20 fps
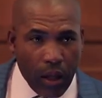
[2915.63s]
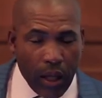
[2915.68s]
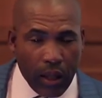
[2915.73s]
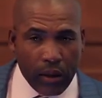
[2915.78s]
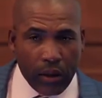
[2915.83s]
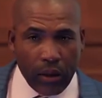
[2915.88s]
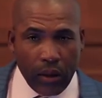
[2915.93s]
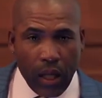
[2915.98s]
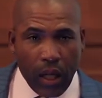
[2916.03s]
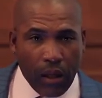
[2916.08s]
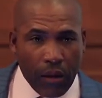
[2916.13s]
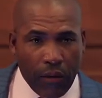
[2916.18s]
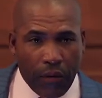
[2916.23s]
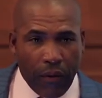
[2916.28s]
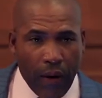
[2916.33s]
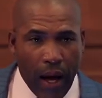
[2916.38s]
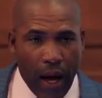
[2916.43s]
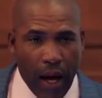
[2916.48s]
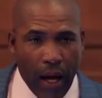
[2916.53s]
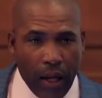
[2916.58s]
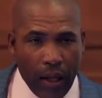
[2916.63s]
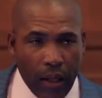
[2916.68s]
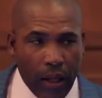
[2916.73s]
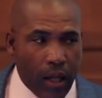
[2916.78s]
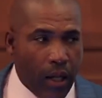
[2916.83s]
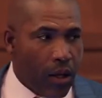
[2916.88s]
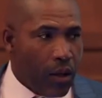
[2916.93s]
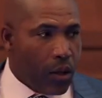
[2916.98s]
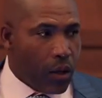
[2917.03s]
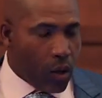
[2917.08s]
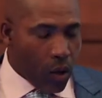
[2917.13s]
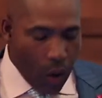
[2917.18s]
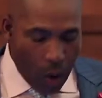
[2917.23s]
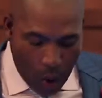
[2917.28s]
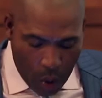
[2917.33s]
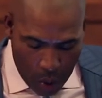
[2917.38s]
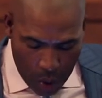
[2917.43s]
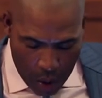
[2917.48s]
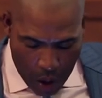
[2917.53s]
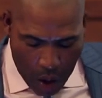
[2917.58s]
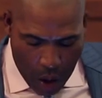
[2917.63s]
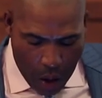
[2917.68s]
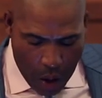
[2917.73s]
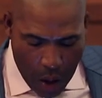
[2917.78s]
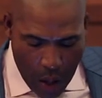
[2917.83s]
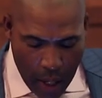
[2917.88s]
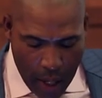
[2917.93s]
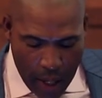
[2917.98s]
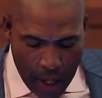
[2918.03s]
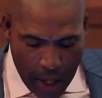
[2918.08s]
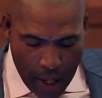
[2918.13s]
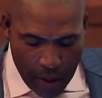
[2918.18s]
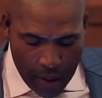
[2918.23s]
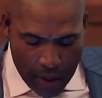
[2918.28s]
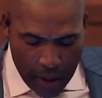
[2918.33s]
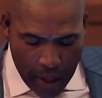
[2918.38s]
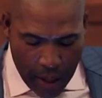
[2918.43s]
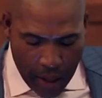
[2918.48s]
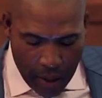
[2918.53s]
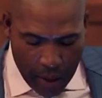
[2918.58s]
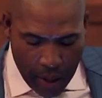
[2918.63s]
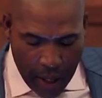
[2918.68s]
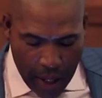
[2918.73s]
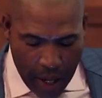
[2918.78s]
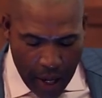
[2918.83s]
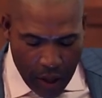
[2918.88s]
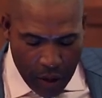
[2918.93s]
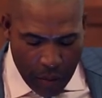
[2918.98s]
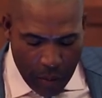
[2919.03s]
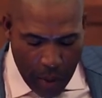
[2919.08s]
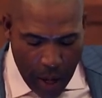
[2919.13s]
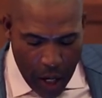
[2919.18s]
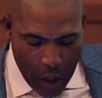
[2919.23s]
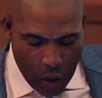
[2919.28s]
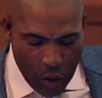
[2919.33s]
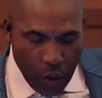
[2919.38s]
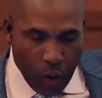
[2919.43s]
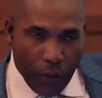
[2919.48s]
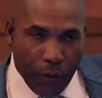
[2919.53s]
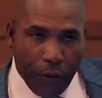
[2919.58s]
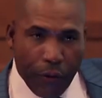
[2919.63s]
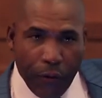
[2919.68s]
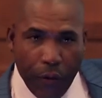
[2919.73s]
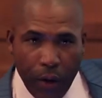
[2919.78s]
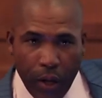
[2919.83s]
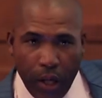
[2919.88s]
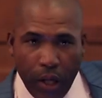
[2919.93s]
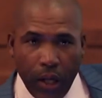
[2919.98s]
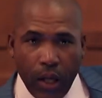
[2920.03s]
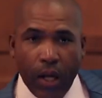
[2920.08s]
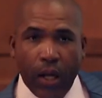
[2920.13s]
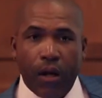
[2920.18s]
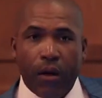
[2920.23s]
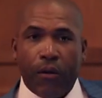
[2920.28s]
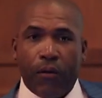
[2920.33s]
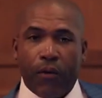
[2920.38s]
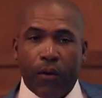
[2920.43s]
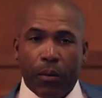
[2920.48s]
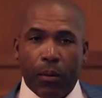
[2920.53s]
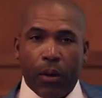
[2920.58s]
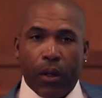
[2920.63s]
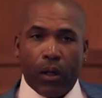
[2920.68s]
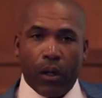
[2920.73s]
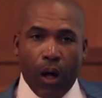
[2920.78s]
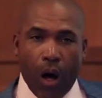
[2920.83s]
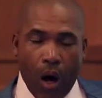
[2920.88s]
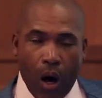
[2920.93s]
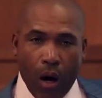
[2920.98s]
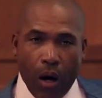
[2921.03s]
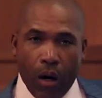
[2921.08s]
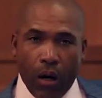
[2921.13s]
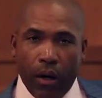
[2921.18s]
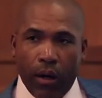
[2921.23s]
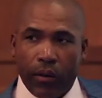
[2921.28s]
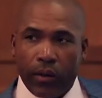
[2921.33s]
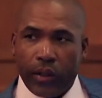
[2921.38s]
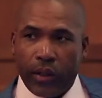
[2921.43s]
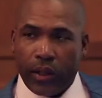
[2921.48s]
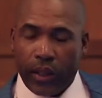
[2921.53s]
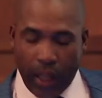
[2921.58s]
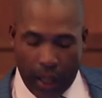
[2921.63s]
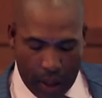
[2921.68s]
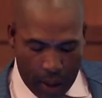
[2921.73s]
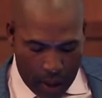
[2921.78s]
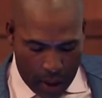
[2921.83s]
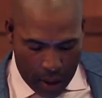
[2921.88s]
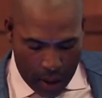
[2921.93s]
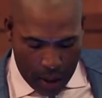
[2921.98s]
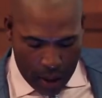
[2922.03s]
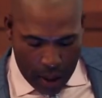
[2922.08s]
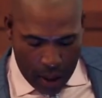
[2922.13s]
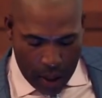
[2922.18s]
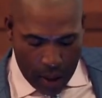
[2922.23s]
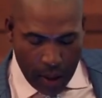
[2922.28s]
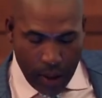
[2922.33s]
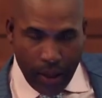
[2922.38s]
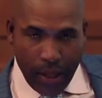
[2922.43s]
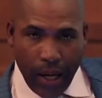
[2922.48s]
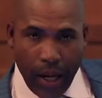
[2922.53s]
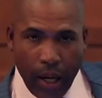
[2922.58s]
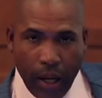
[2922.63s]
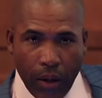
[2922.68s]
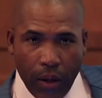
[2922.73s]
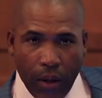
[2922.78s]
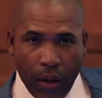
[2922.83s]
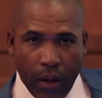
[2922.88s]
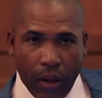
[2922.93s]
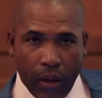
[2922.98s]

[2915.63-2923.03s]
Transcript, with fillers: has nullified the old law. It says has made you free from the law of sin and death.